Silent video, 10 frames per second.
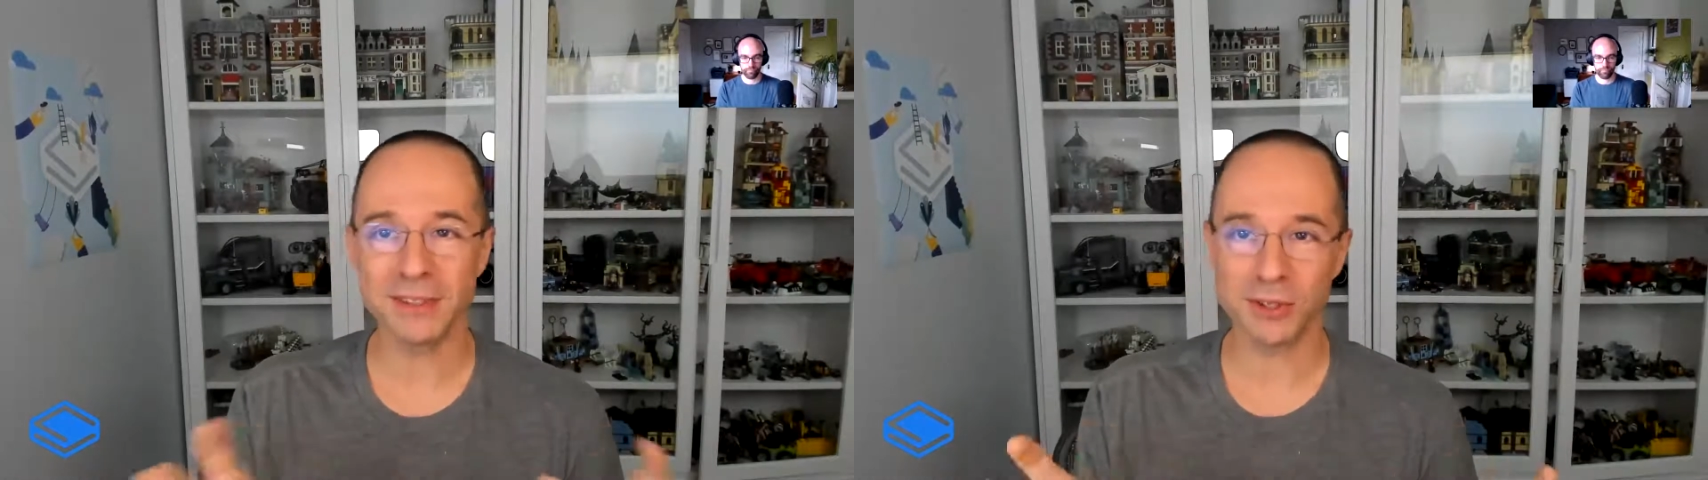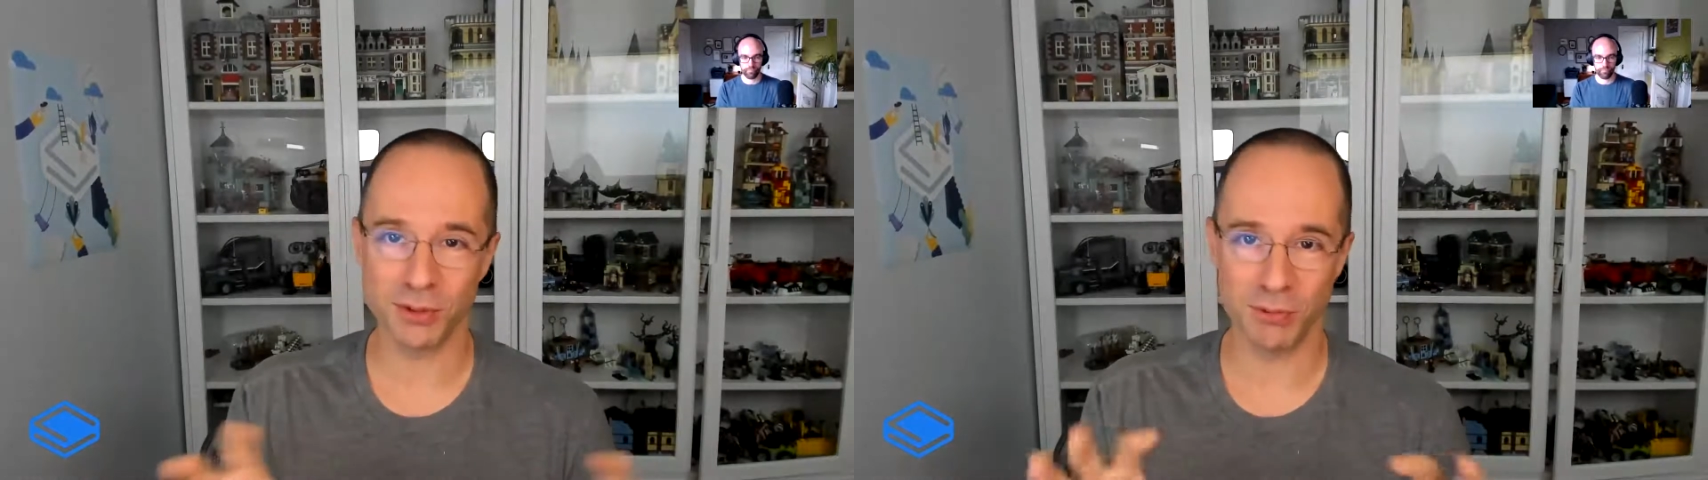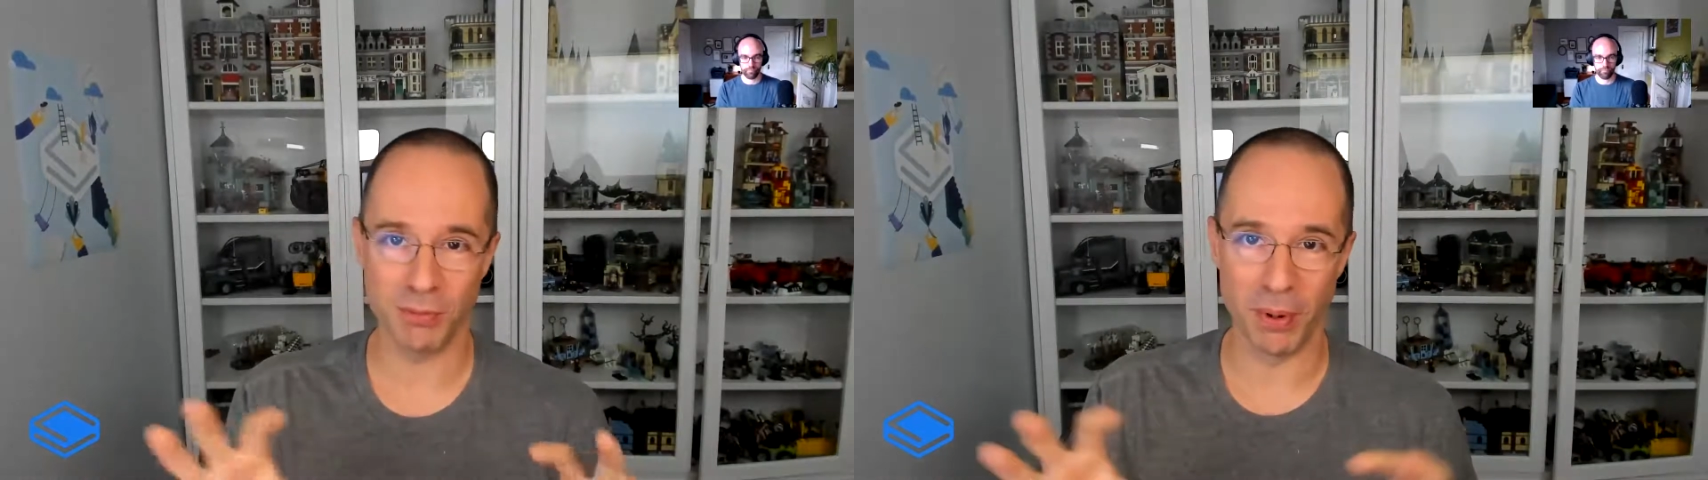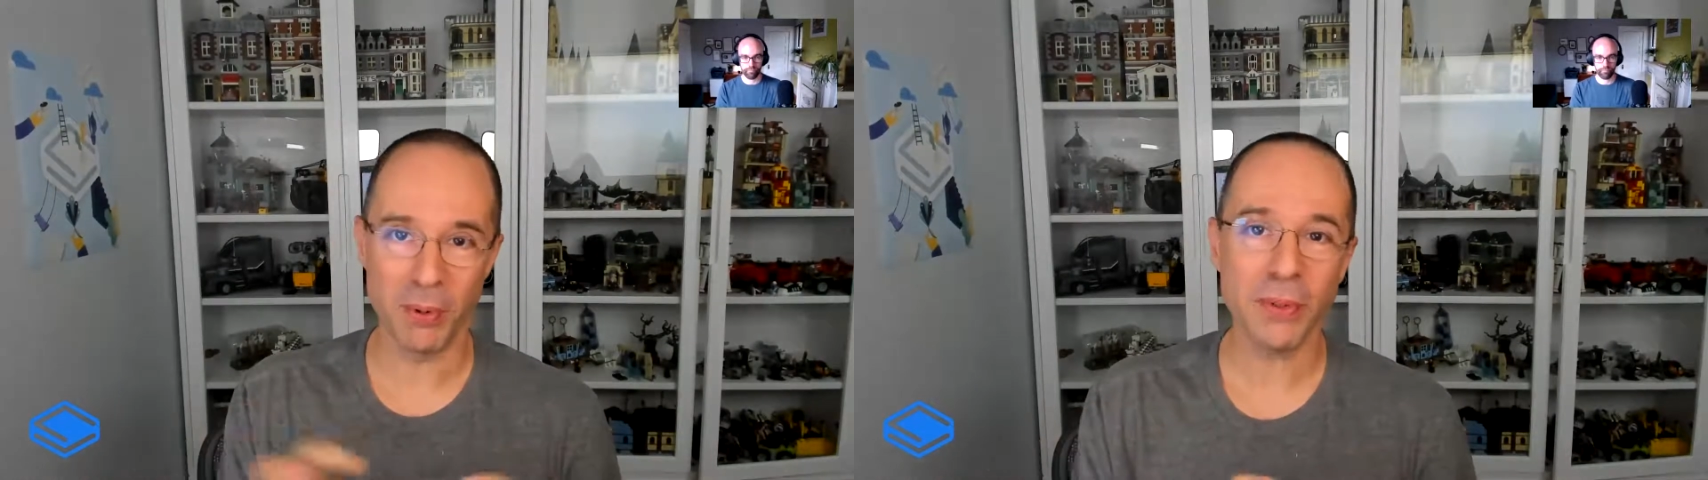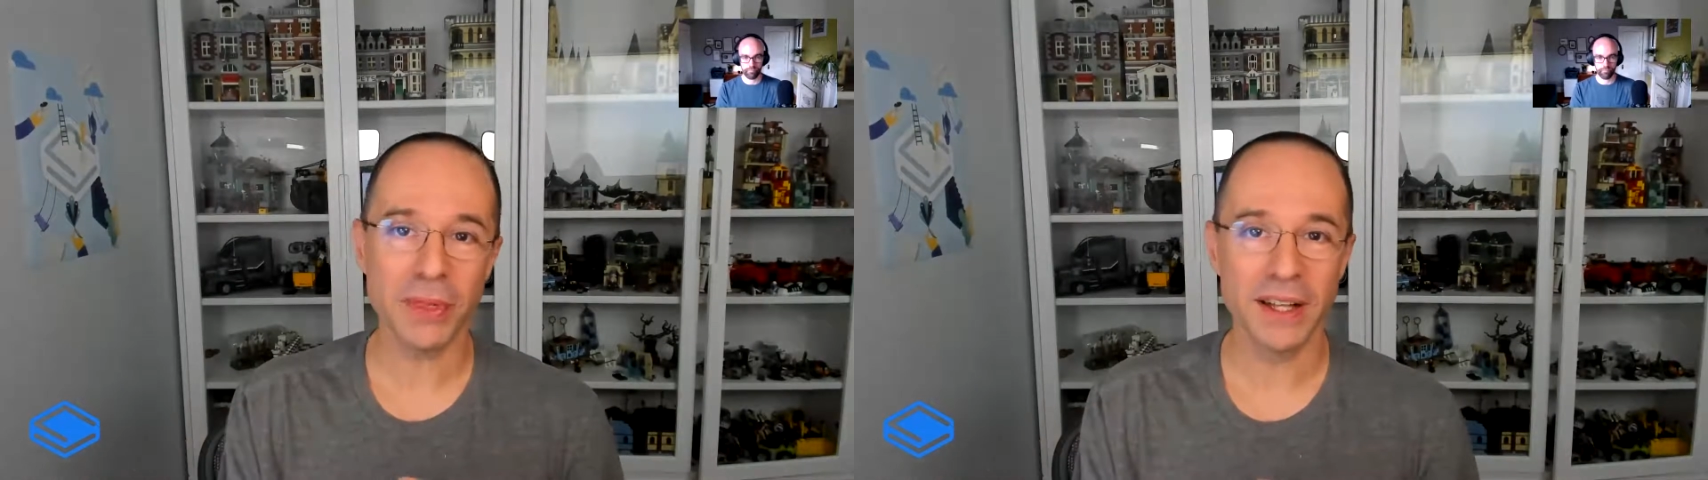interest of
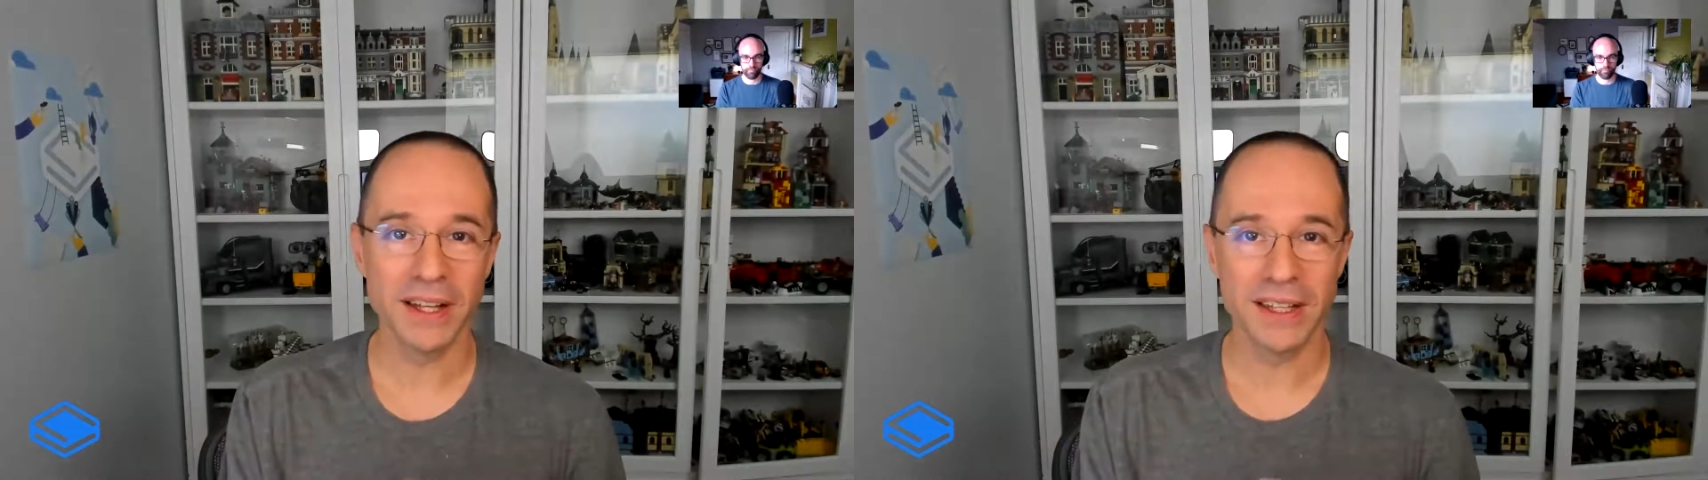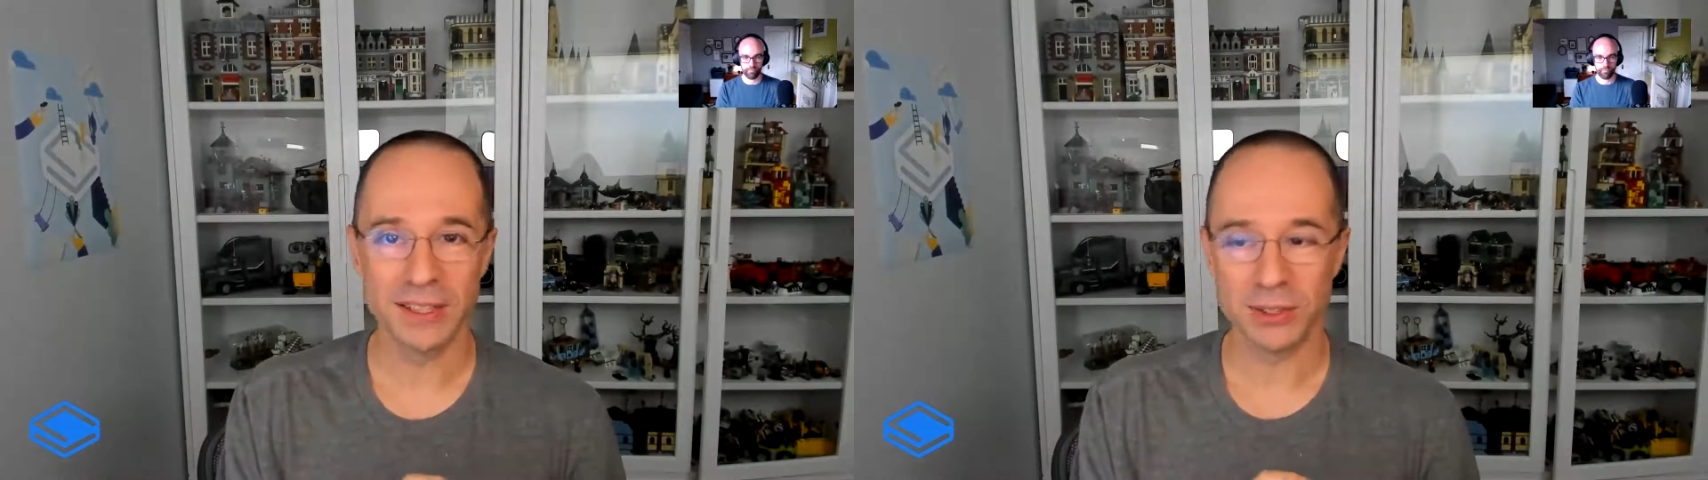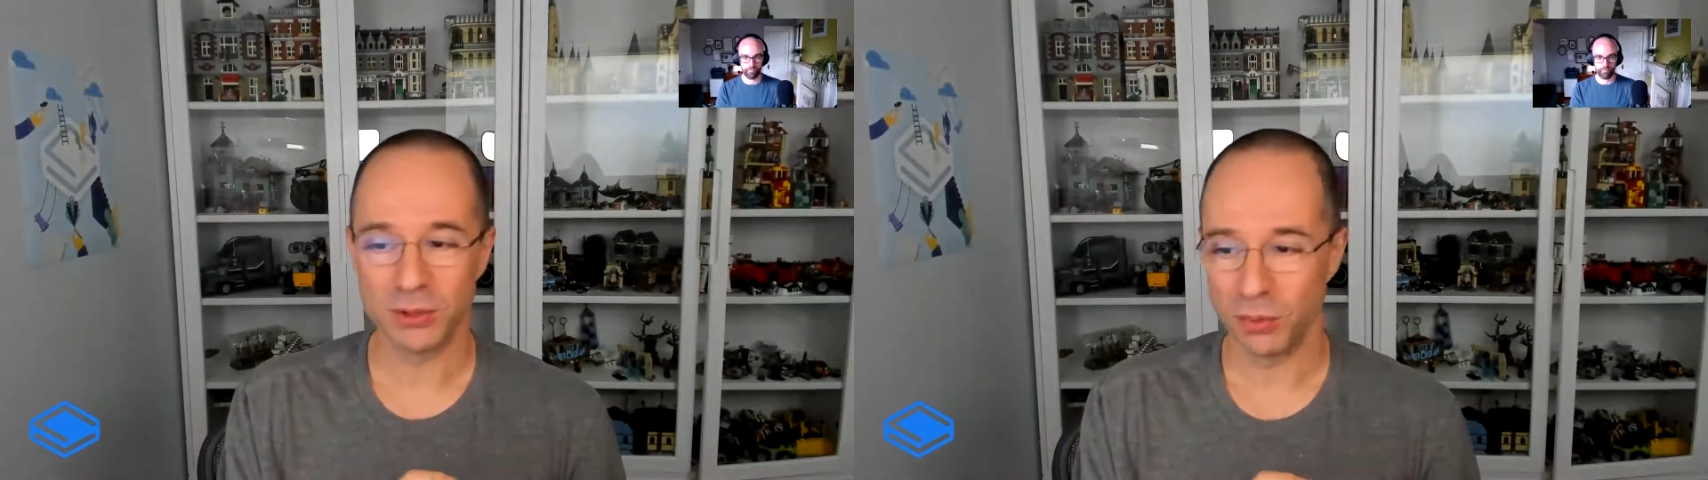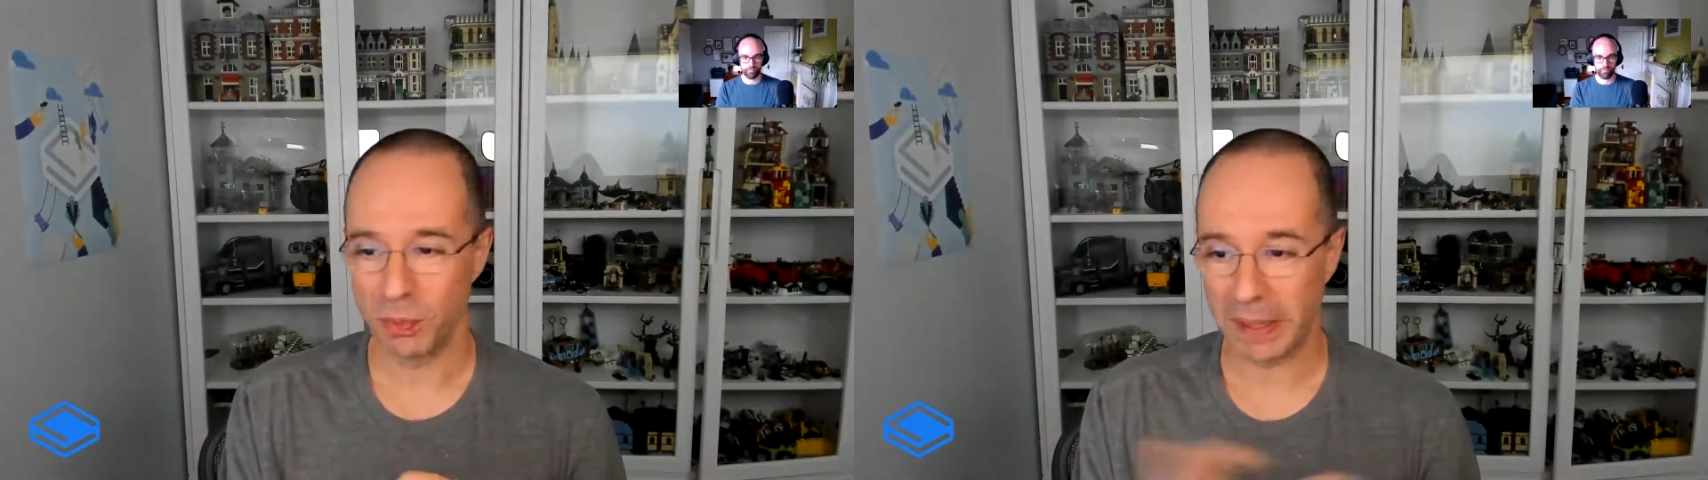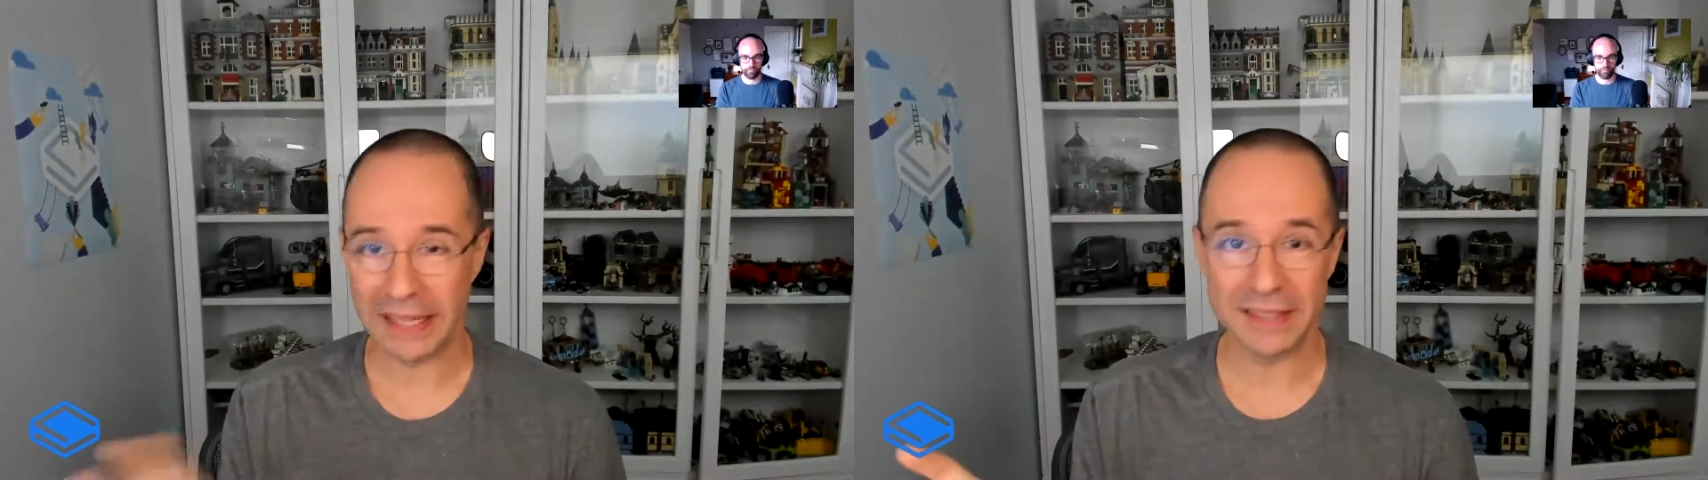both to
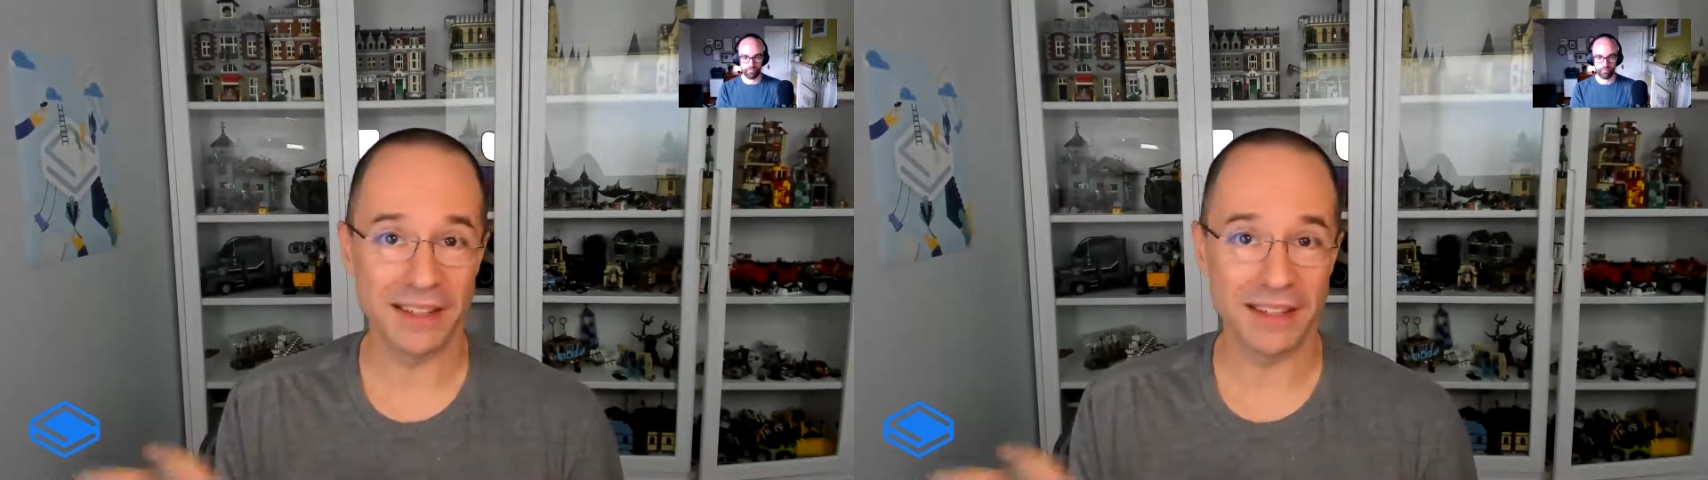play to